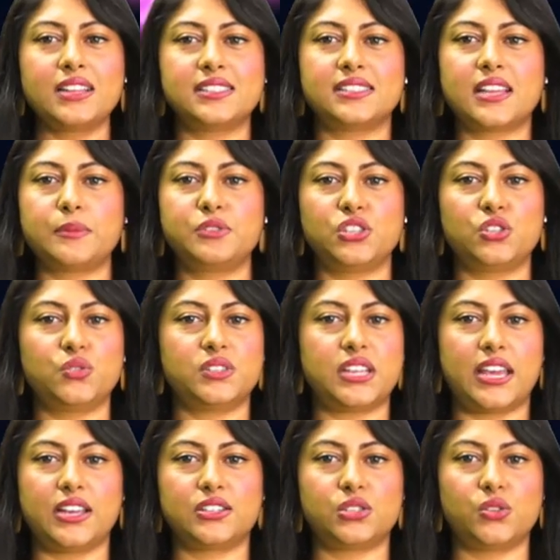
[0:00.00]
of steps did you
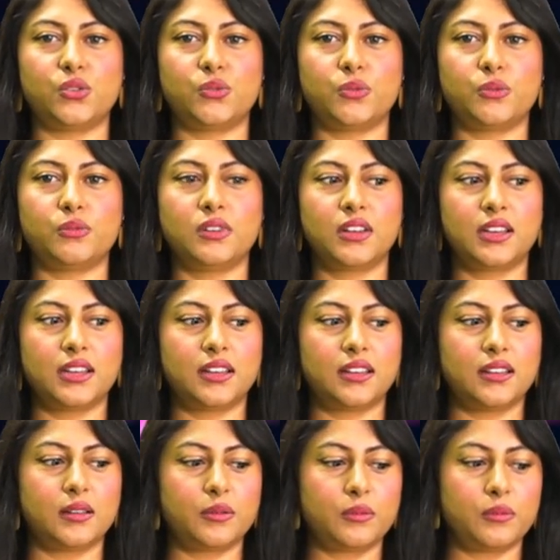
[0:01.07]
take to
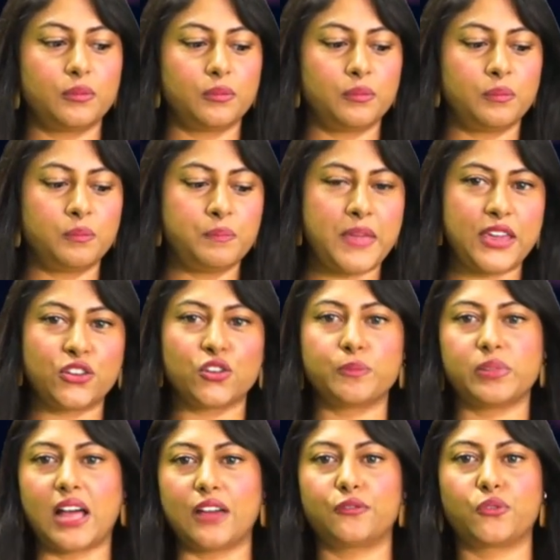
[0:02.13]
make your
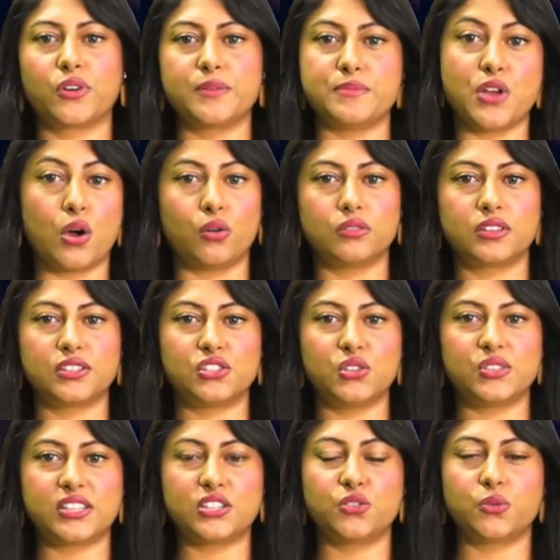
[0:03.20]
platform known? Because you
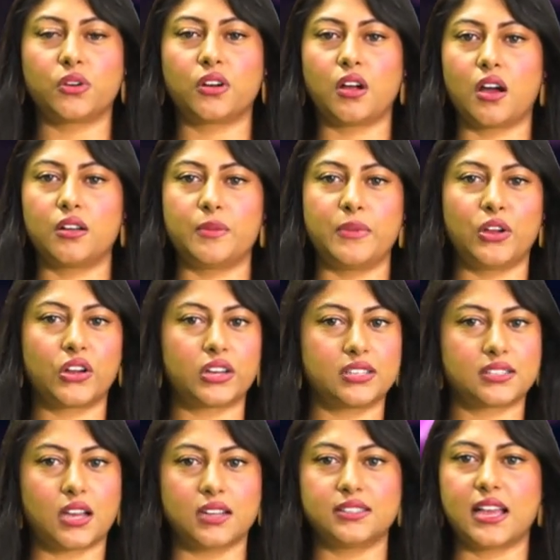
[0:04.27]
said you were on
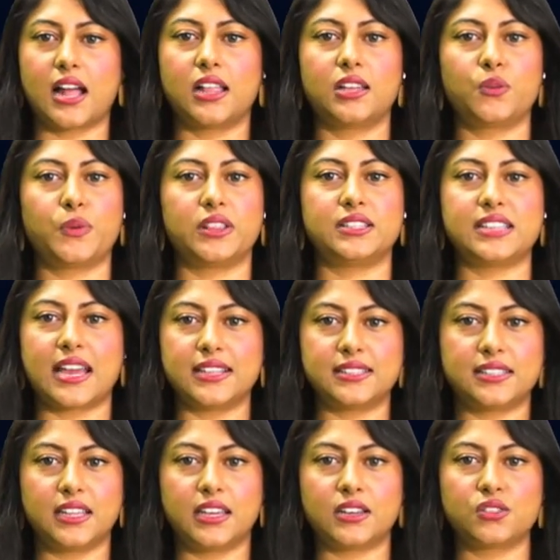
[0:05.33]
America's Got Talent with
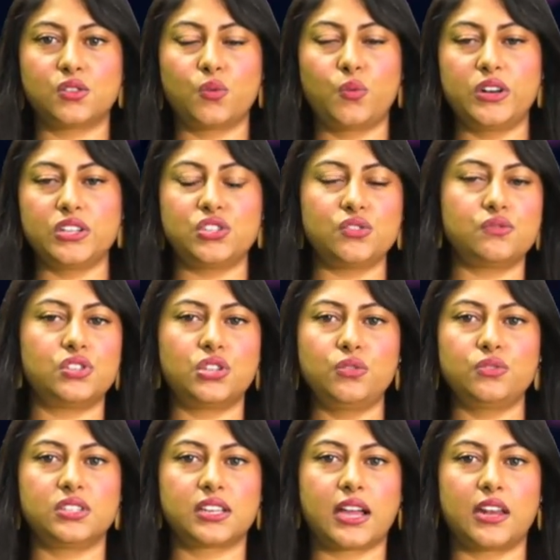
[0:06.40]
dancing. So what did you
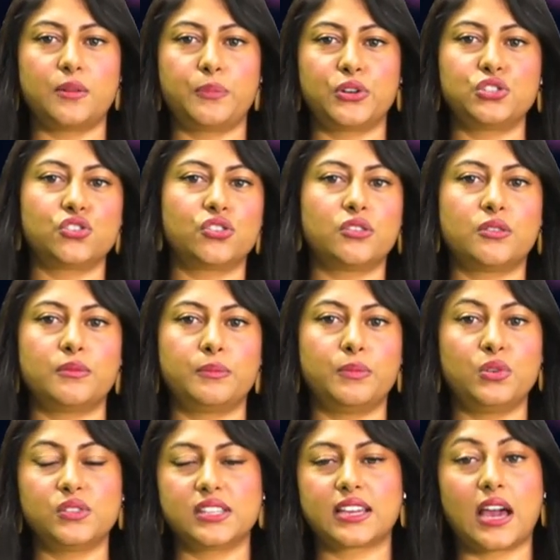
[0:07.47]
do to kind of put your
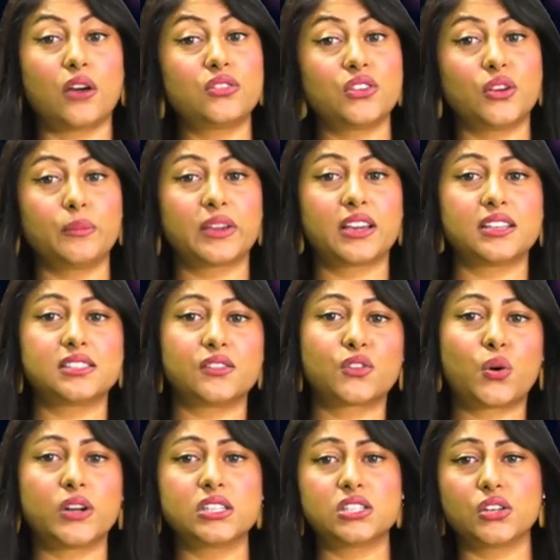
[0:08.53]
music out there? Because of
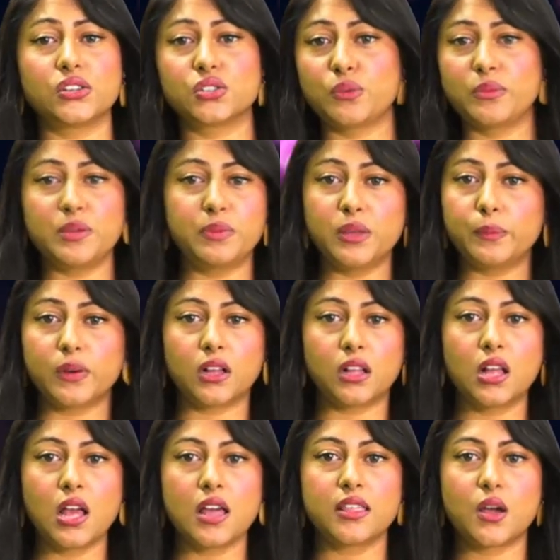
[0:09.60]
course there are so many
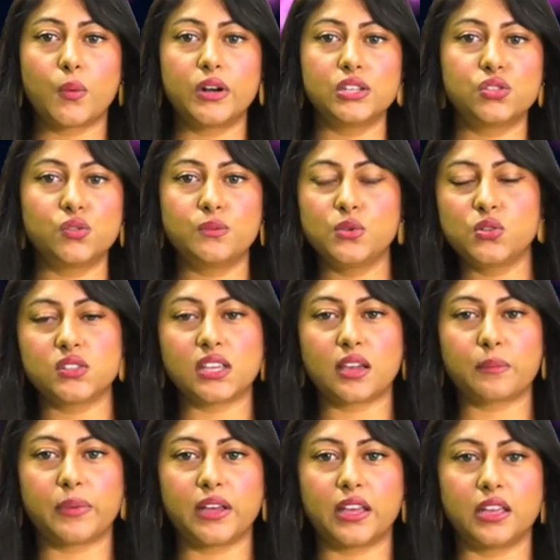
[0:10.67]
people that want to do
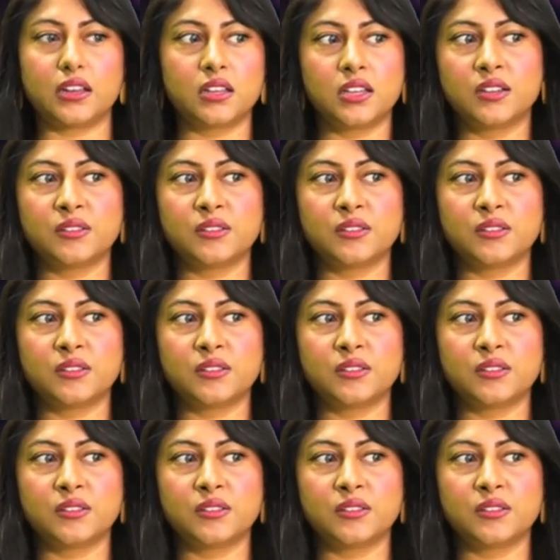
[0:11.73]
music, but